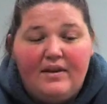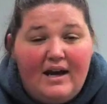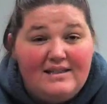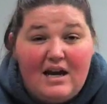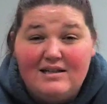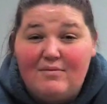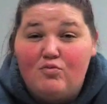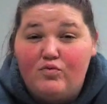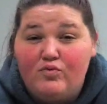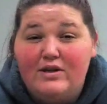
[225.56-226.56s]
I saw
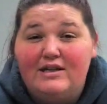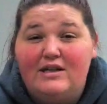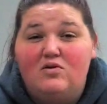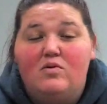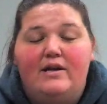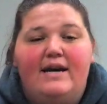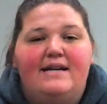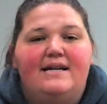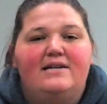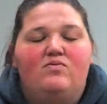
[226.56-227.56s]
some really cool
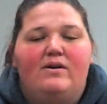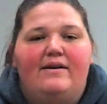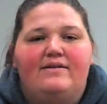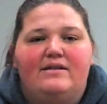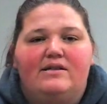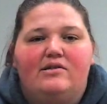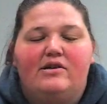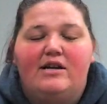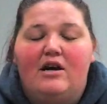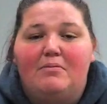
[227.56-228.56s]
ideas when I was
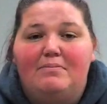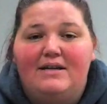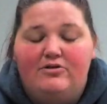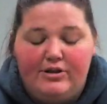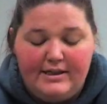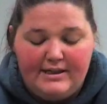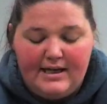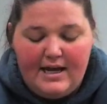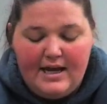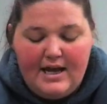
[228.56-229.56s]
looking on Pinterest
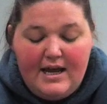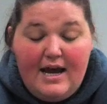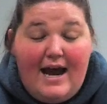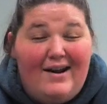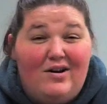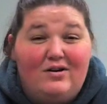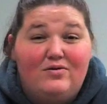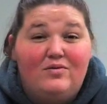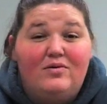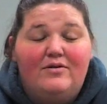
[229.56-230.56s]
and on
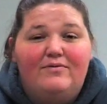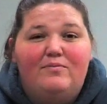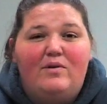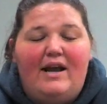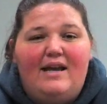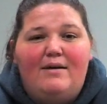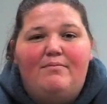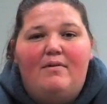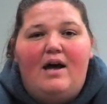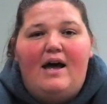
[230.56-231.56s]
Google when
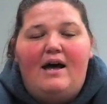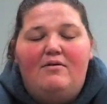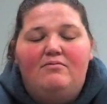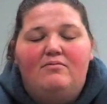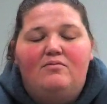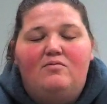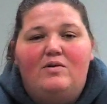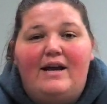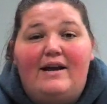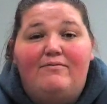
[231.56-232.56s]

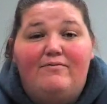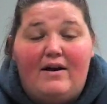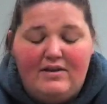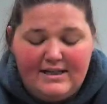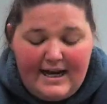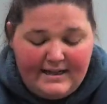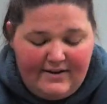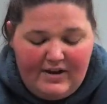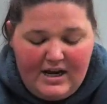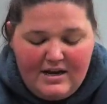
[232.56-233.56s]
I found this
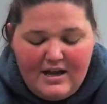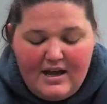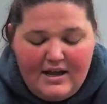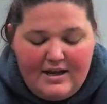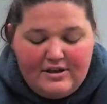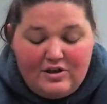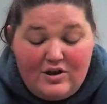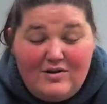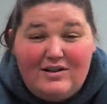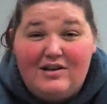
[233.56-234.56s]
activity. So
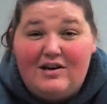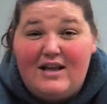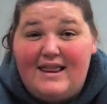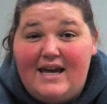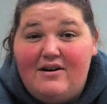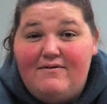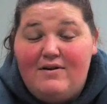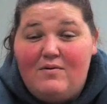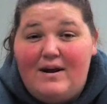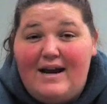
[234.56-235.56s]
you could look on there if
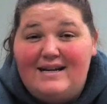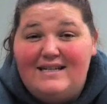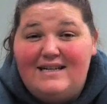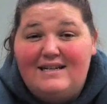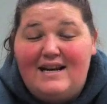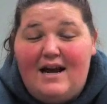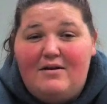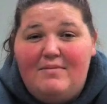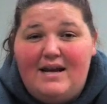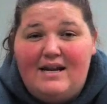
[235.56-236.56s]
you want ideas on how
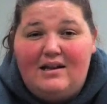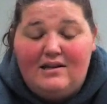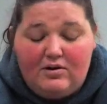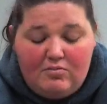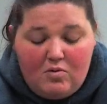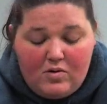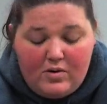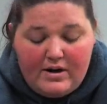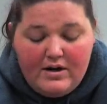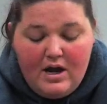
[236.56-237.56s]
to make it a little
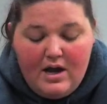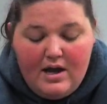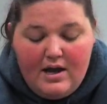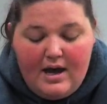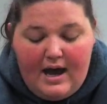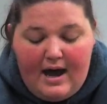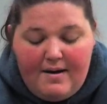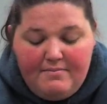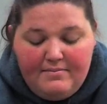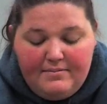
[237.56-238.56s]
more
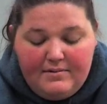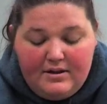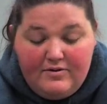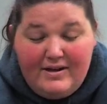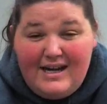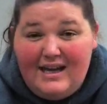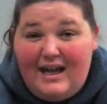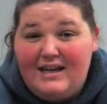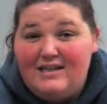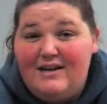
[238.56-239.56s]
unique and